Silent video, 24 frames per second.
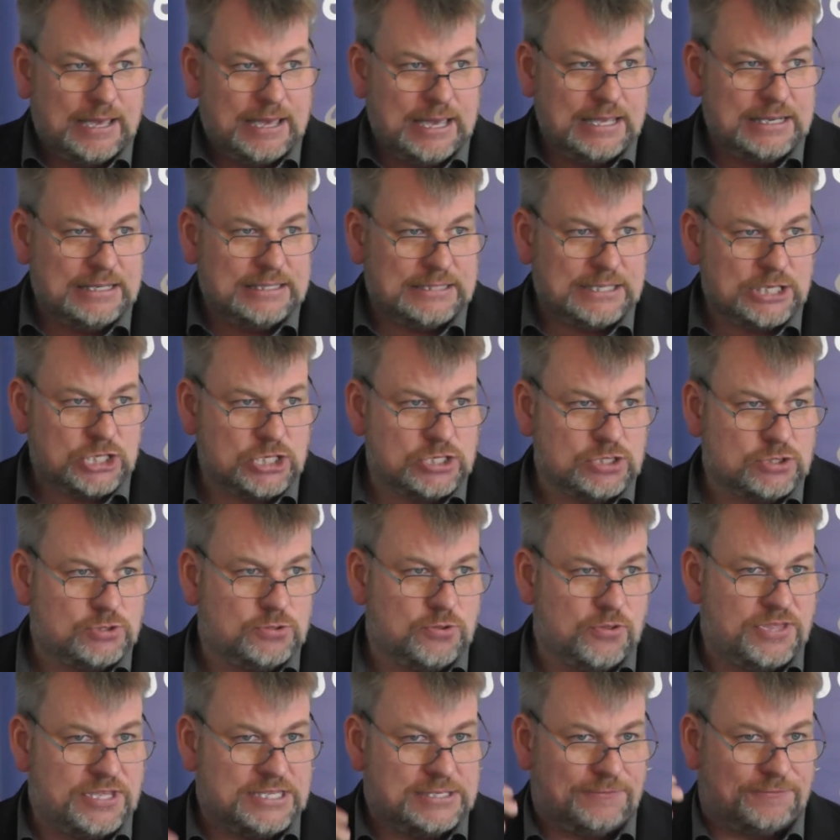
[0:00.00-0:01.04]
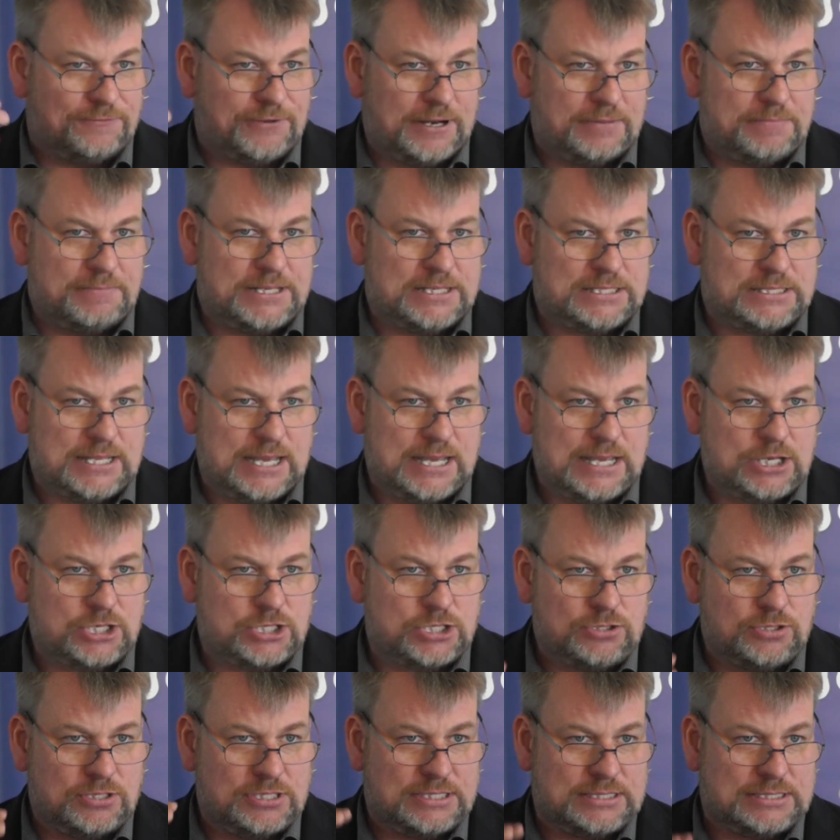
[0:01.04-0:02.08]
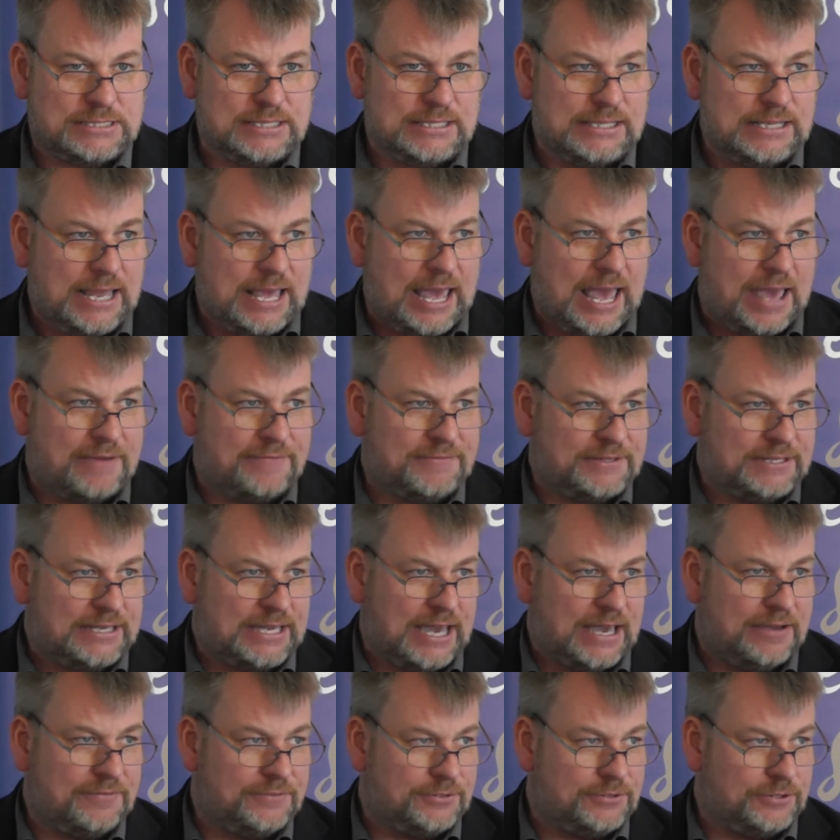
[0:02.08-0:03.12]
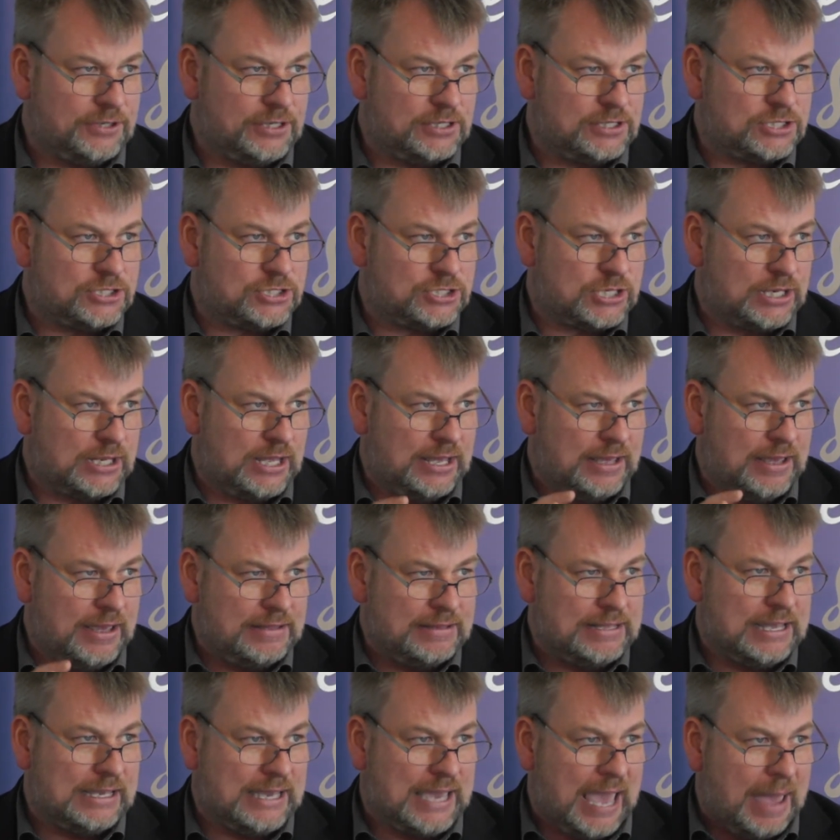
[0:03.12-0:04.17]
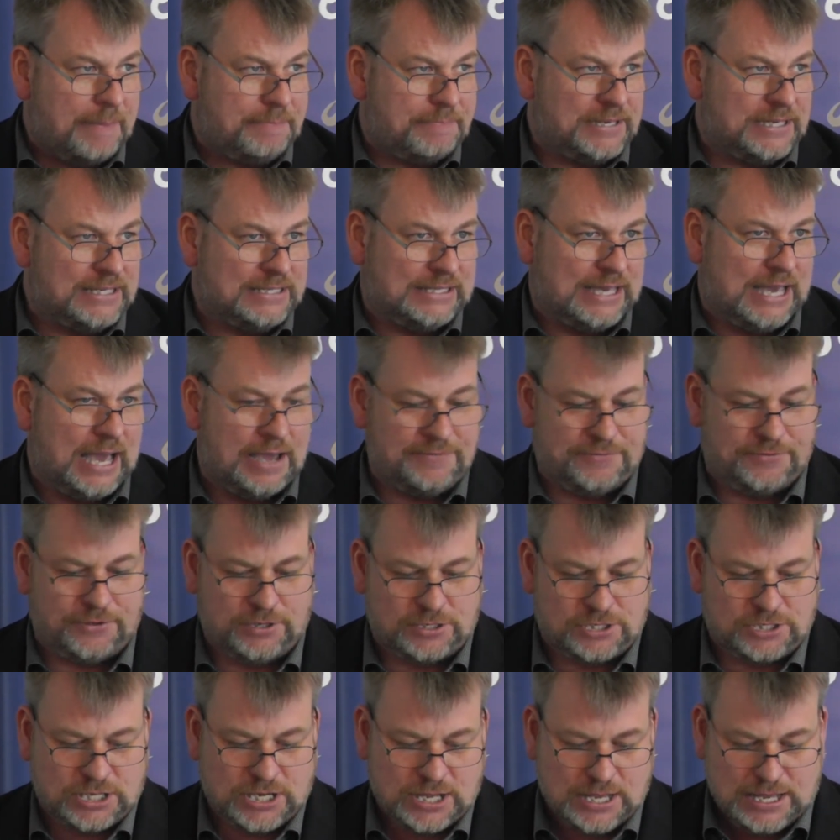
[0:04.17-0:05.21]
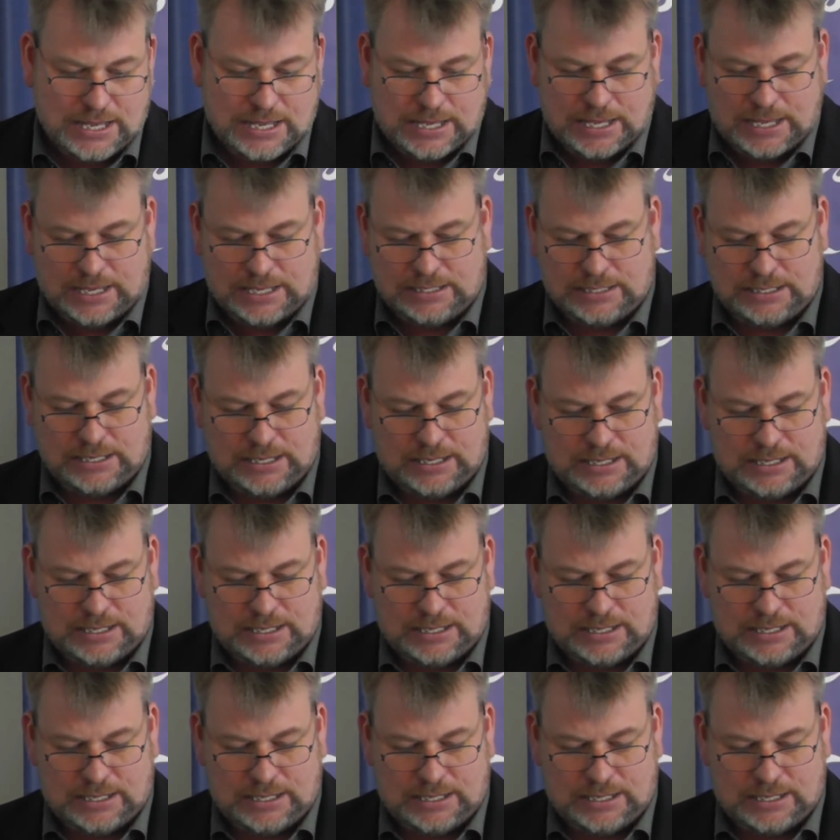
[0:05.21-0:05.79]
in addition to this fragmentation, you still have a coverage, a gap in coverage in